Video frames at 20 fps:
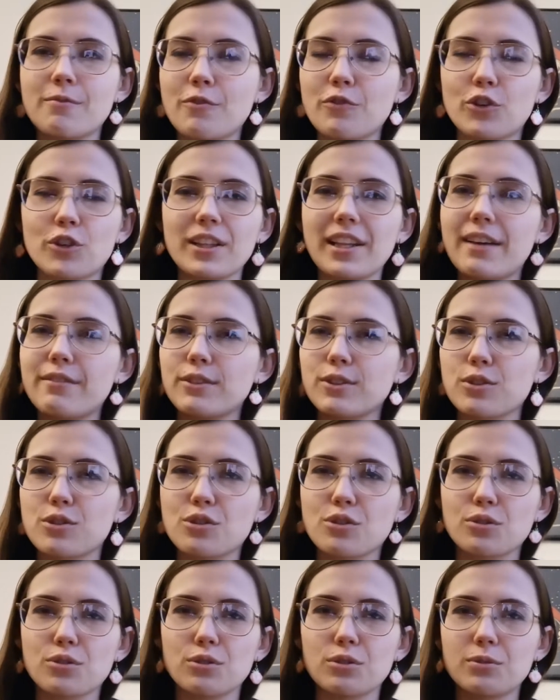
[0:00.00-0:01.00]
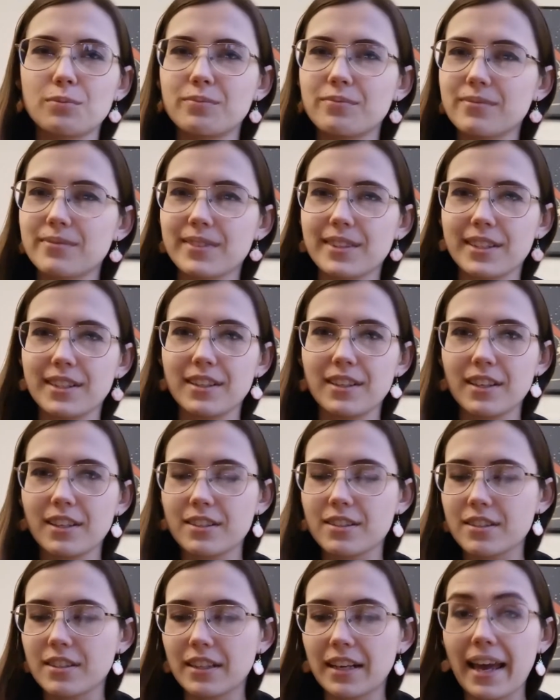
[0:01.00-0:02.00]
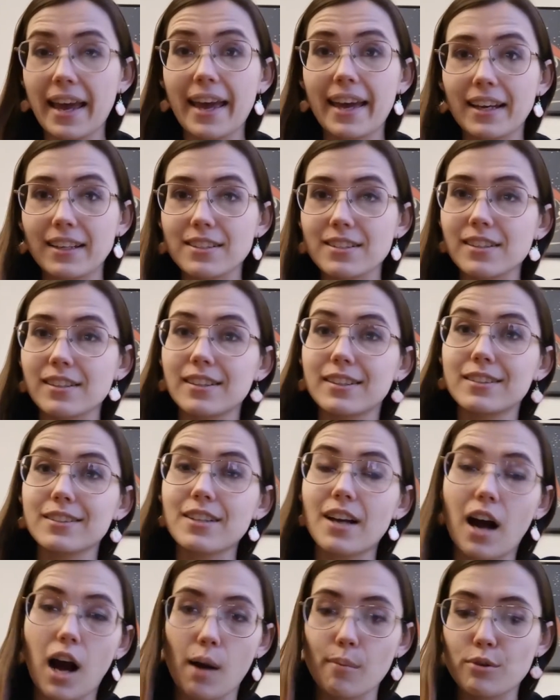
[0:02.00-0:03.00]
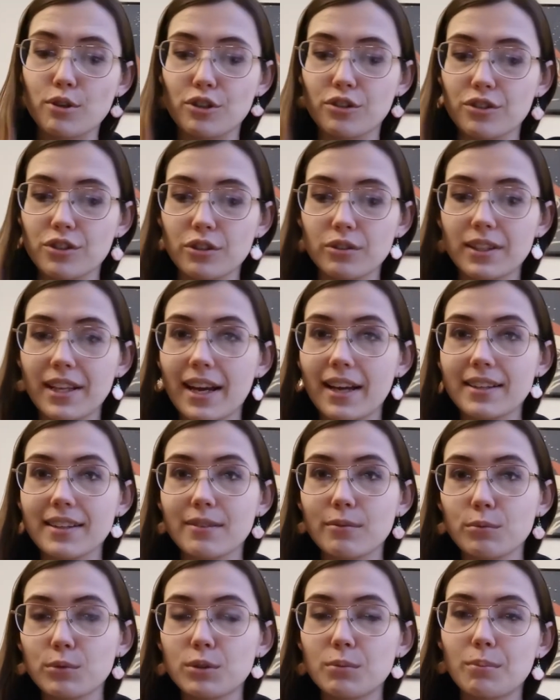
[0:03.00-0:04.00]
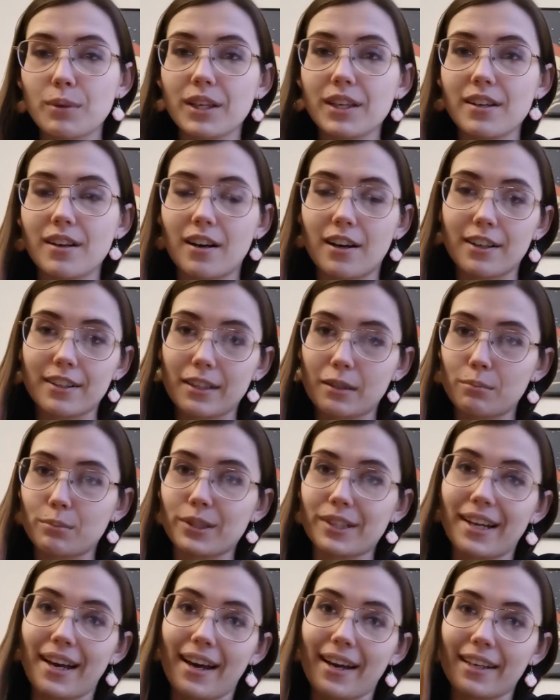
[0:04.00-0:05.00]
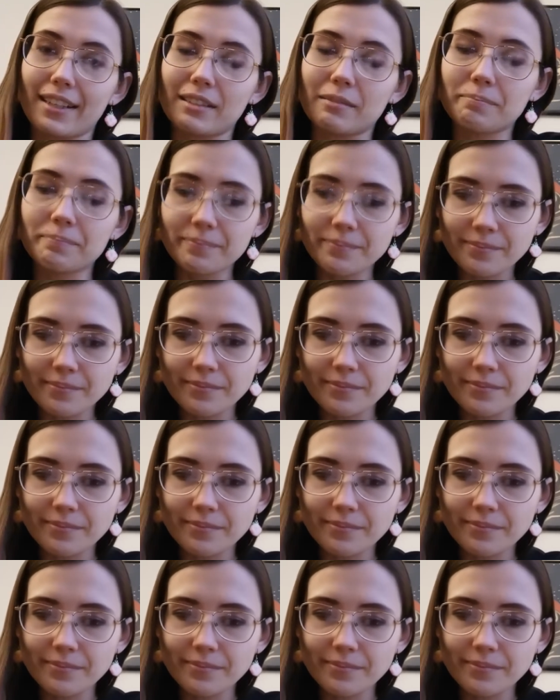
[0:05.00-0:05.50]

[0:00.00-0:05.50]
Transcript: for level 2, it's an excellent option, so that would be our number 9.